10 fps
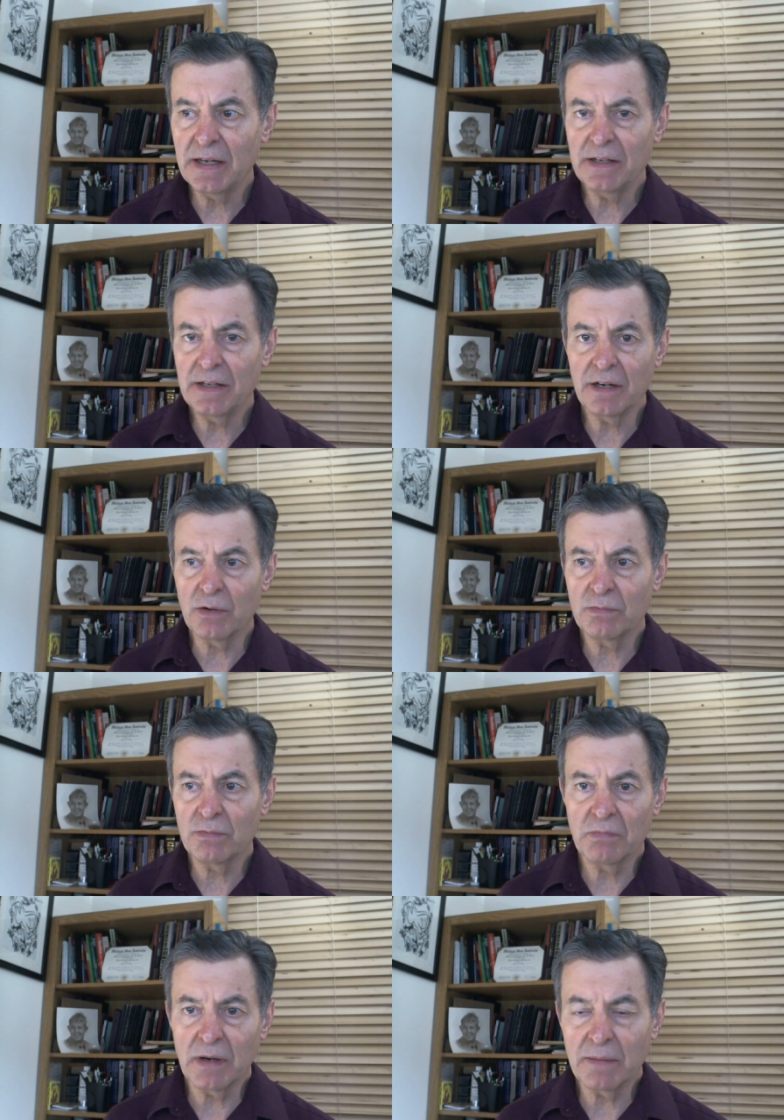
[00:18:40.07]
You know,
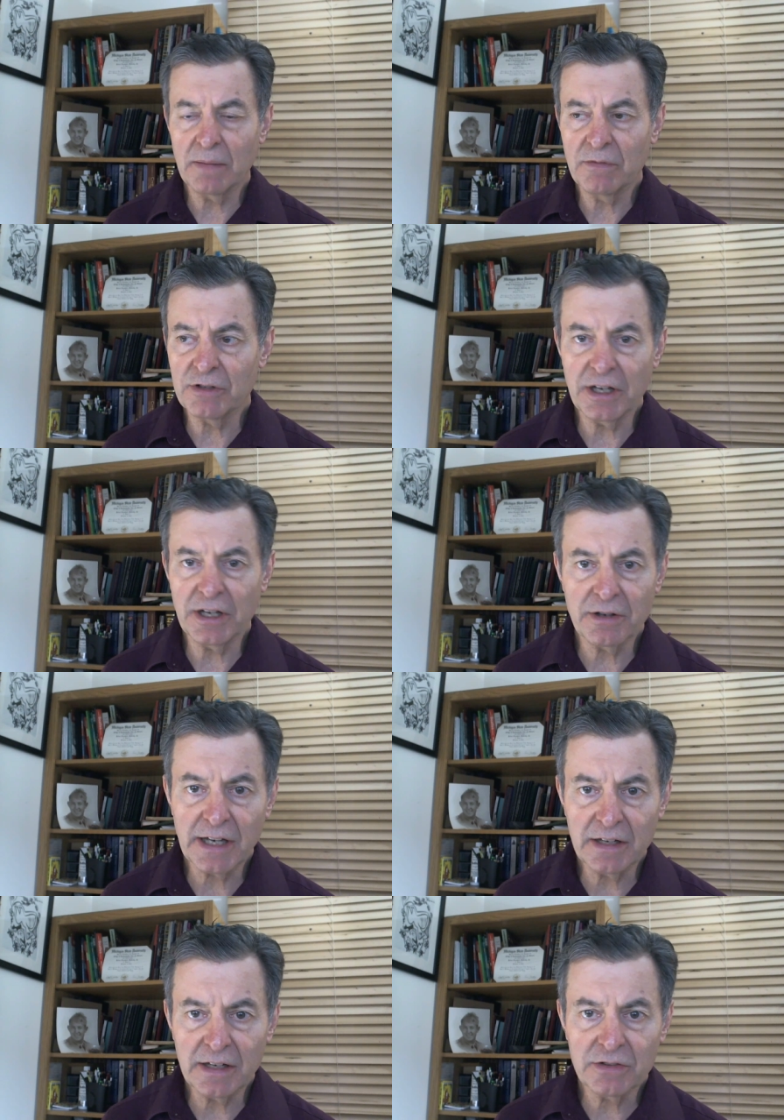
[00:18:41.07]
for dinner
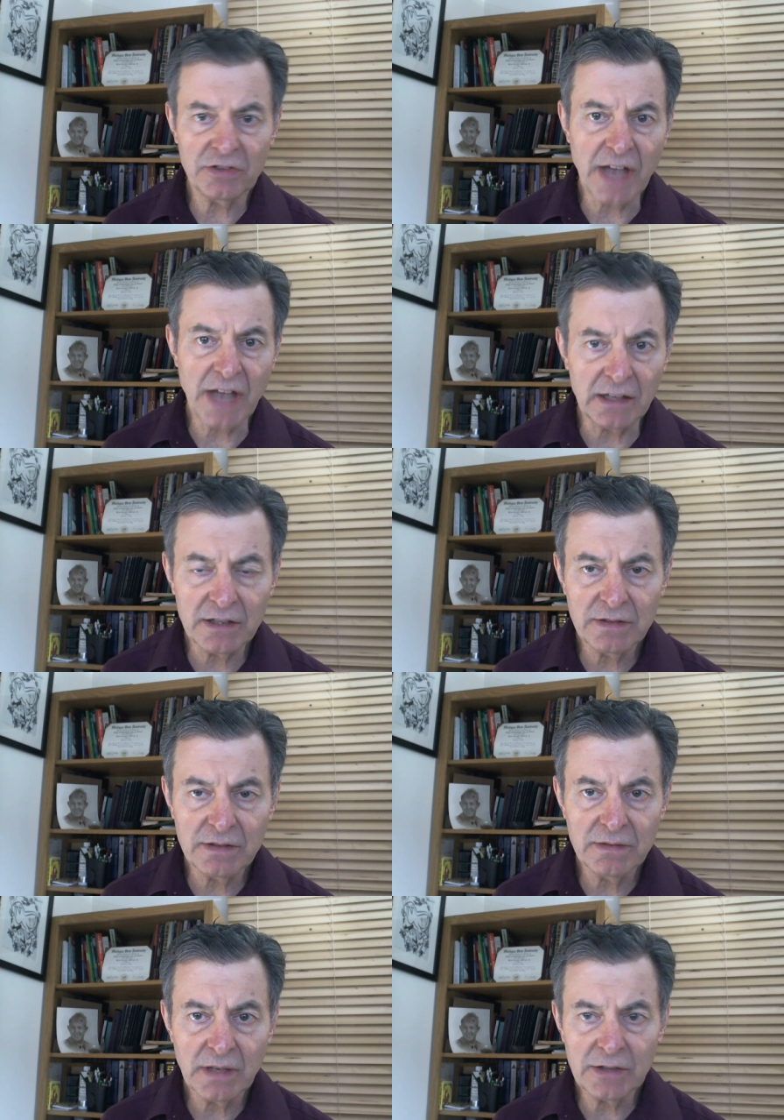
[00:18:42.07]
again, it's a salad.
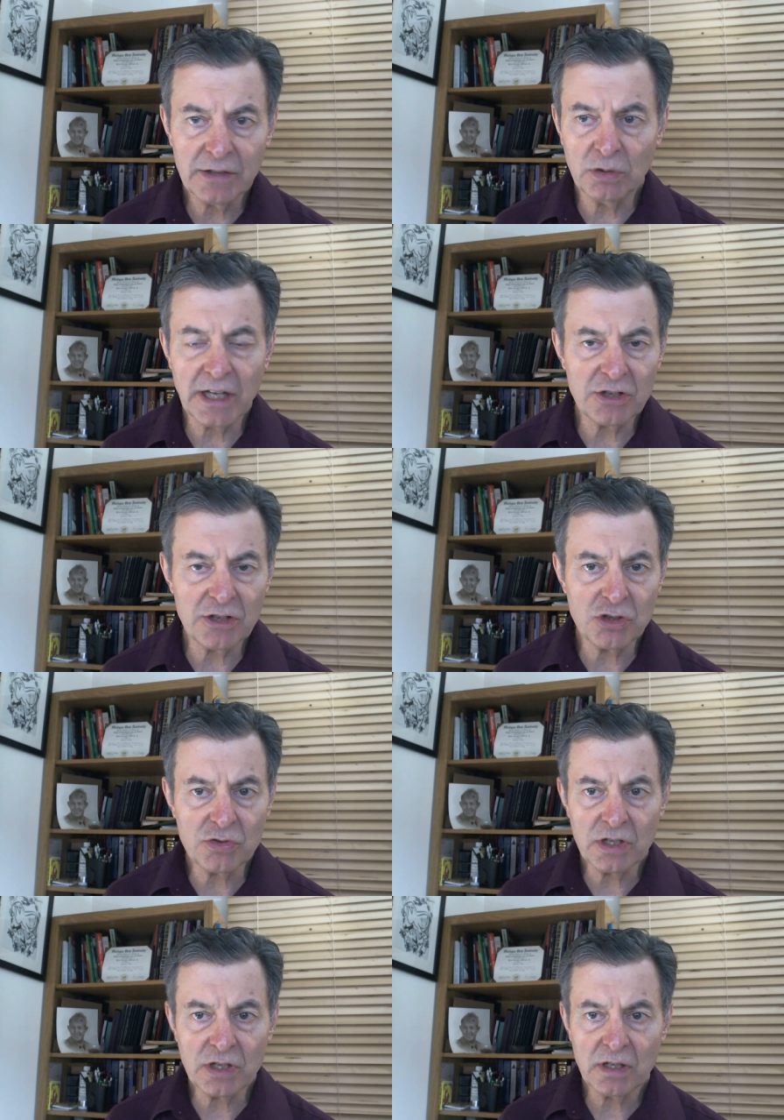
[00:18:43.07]
I do a lot of
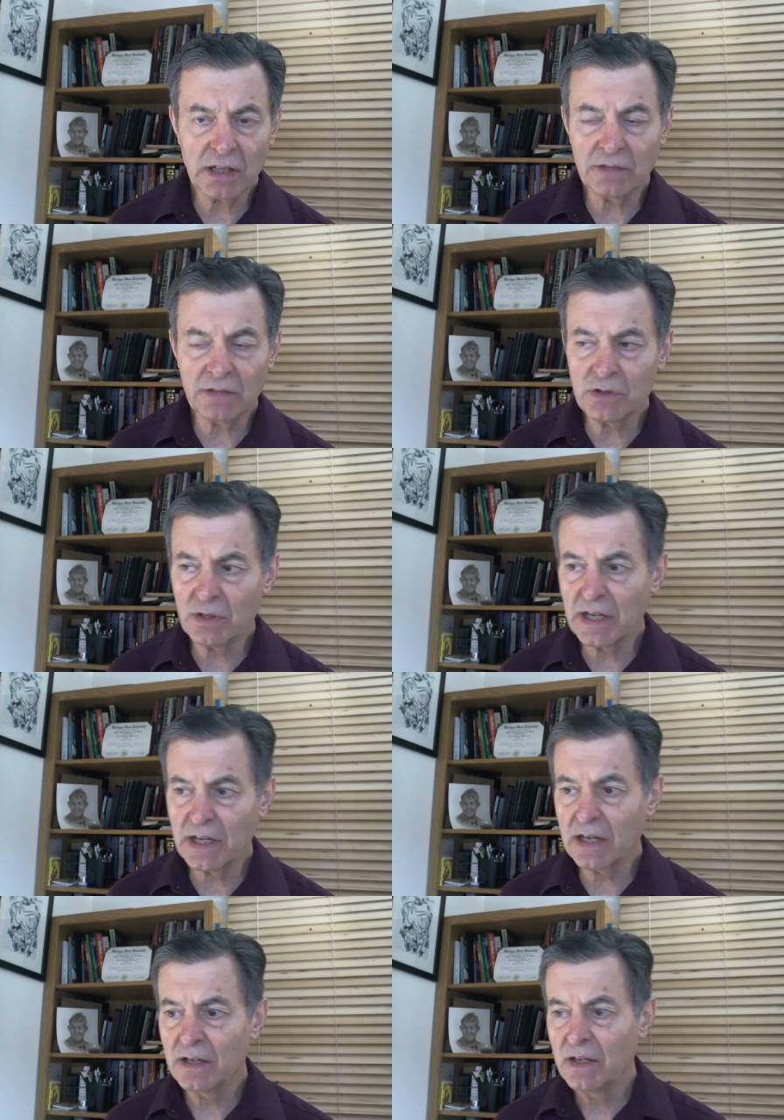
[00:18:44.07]
juicing. I love doing
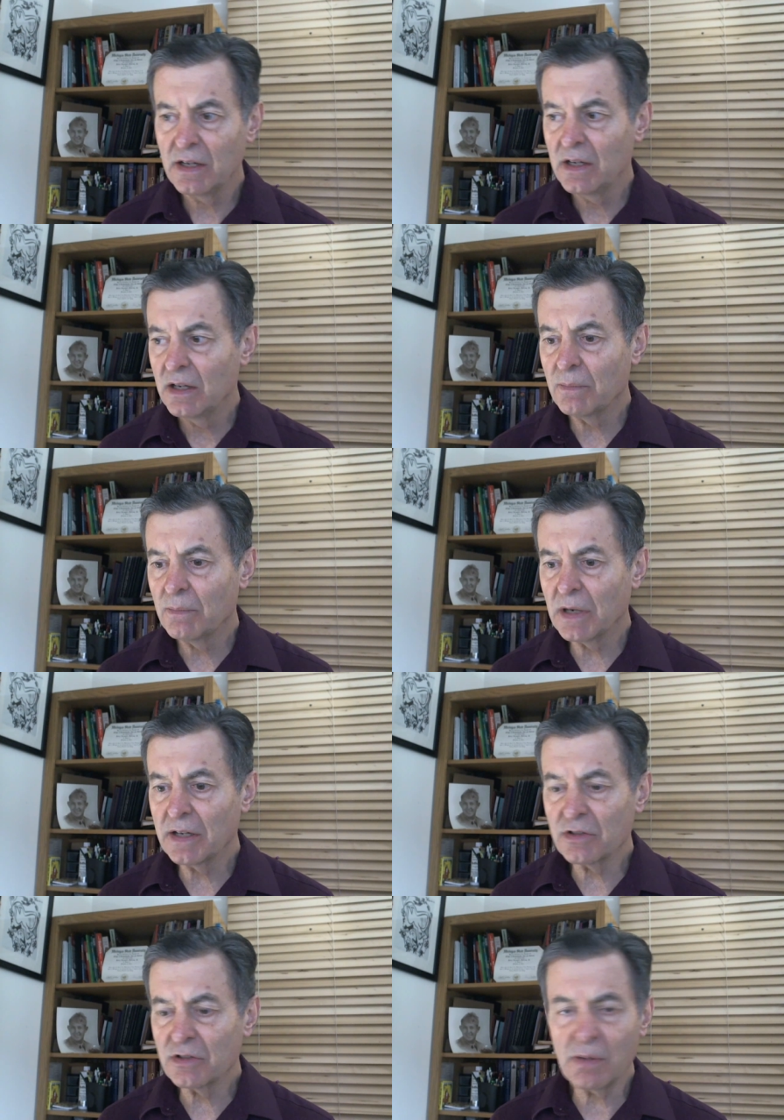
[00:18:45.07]
that. But
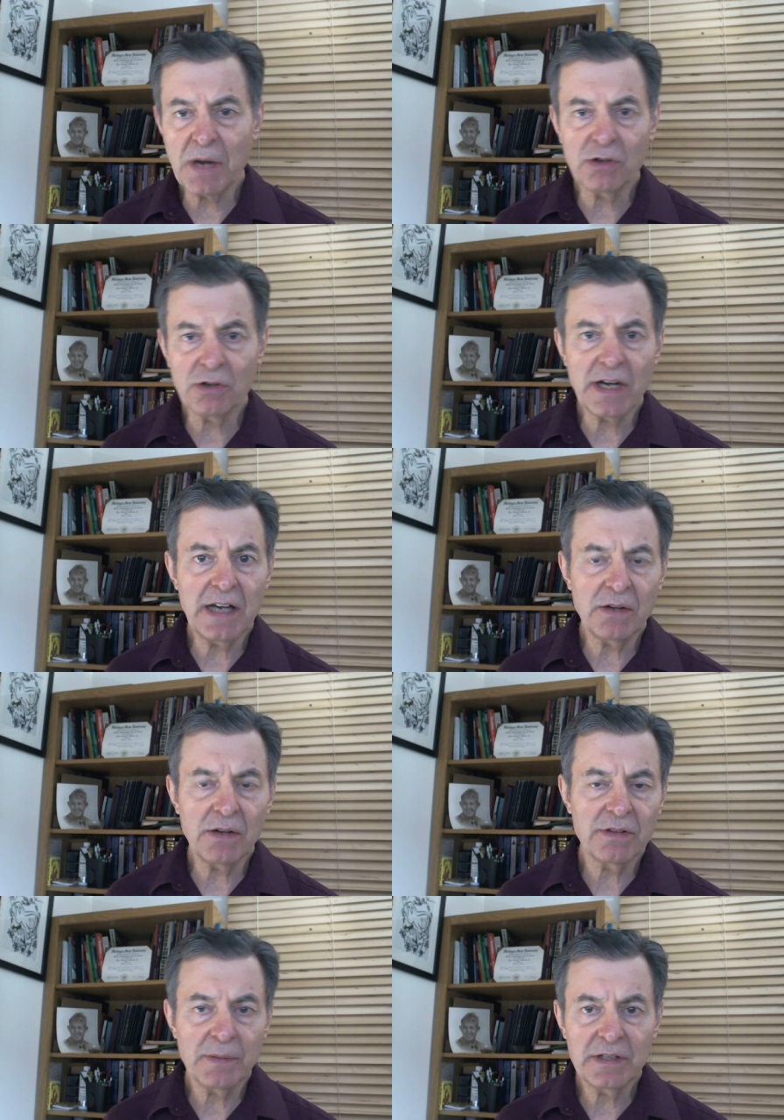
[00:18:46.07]
it's about great
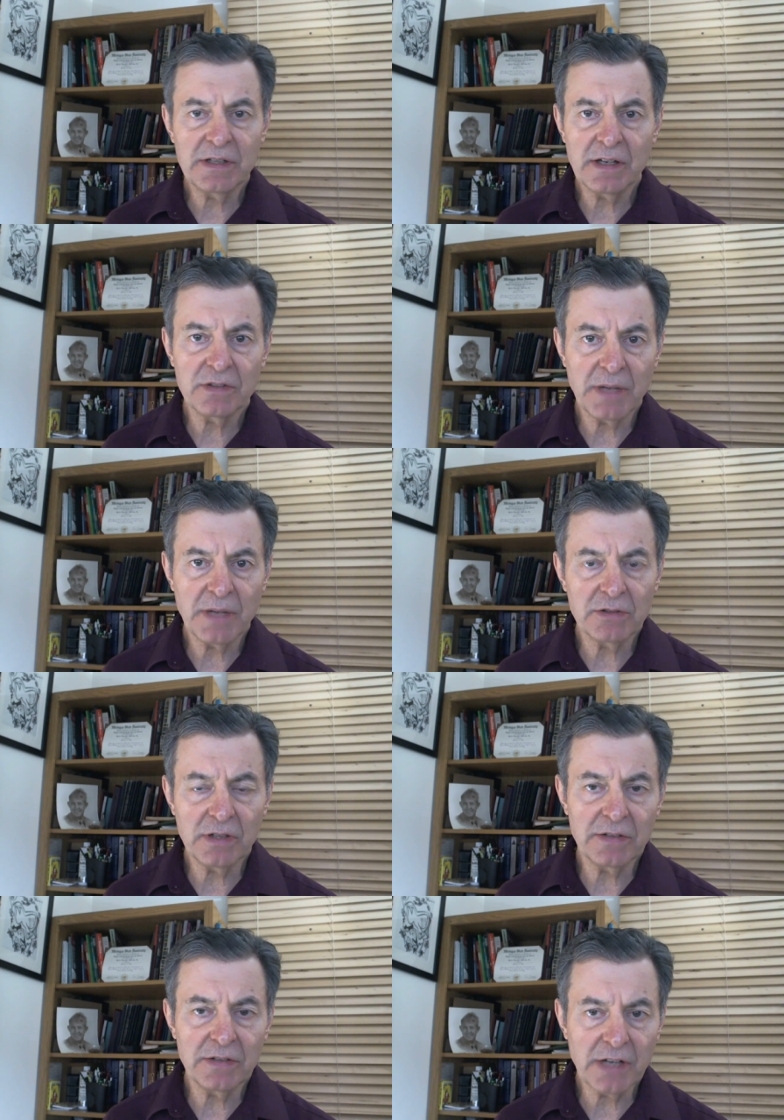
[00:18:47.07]
health. Let me tell you something.
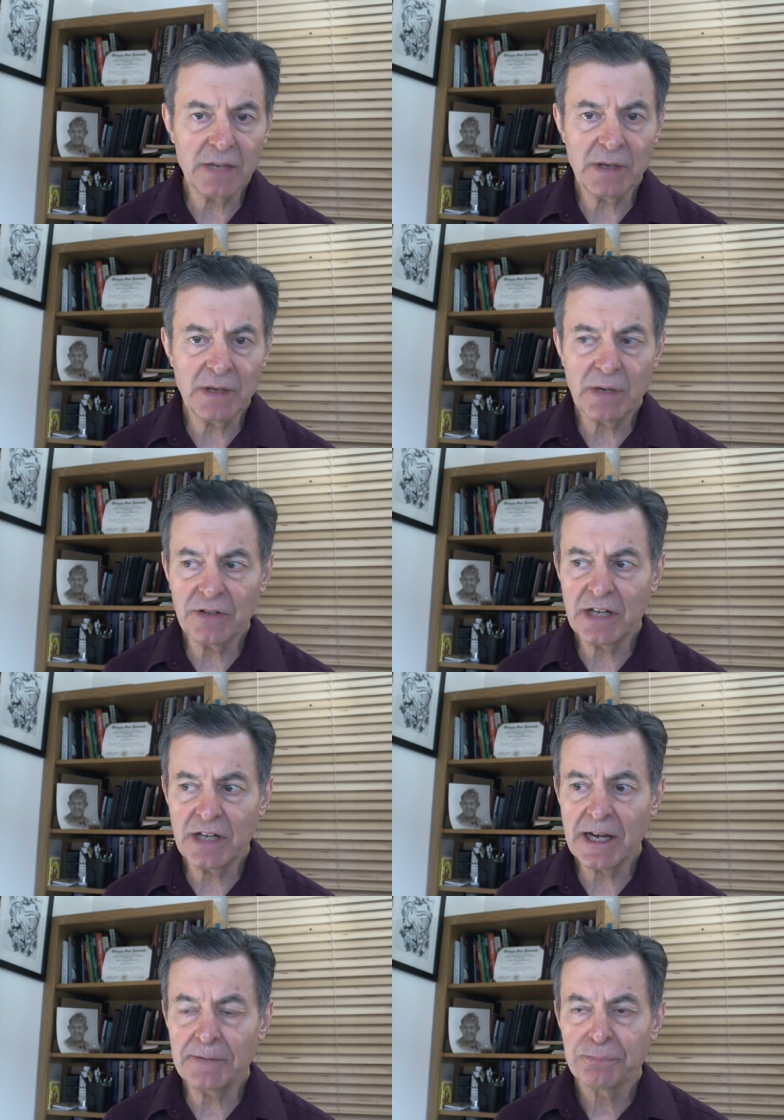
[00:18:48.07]
It's got to be about the
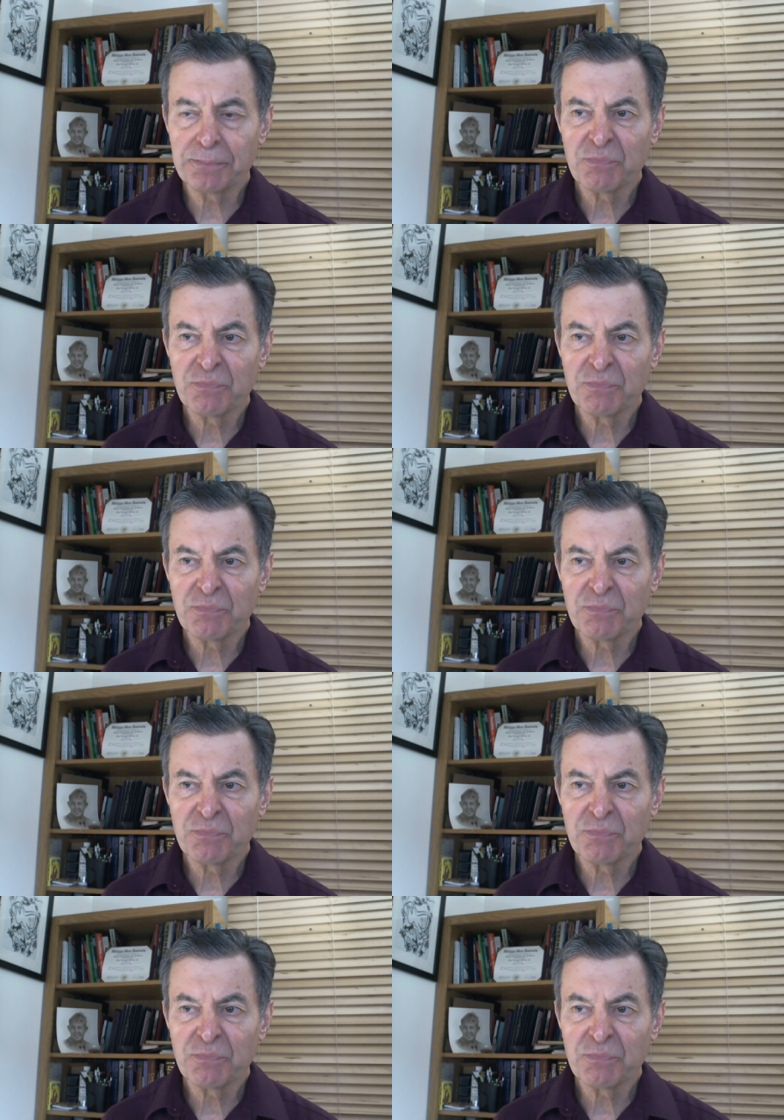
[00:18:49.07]
diet.